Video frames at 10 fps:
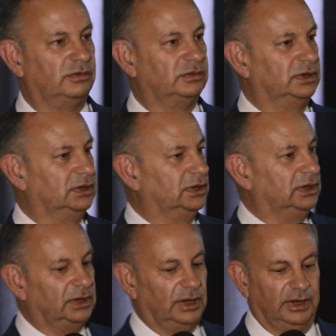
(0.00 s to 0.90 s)
So
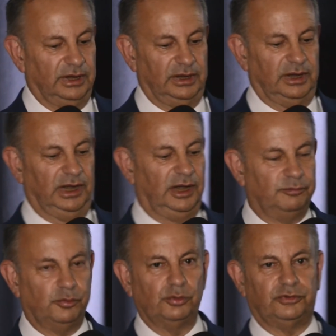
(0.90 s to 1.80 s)
I
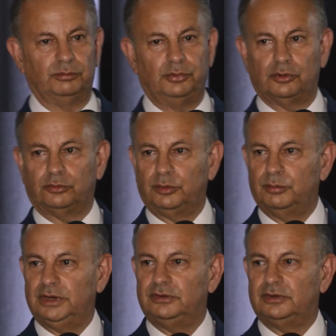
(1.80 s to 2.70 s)
have brought some books
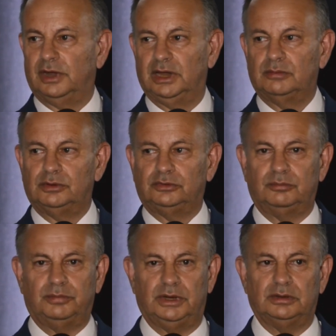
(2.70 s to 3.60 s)
with me today,
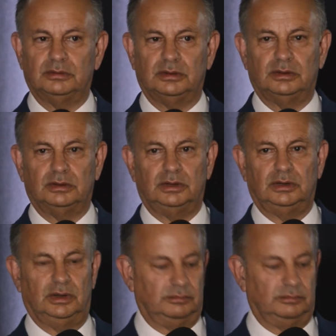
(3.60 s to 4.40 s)
which have been,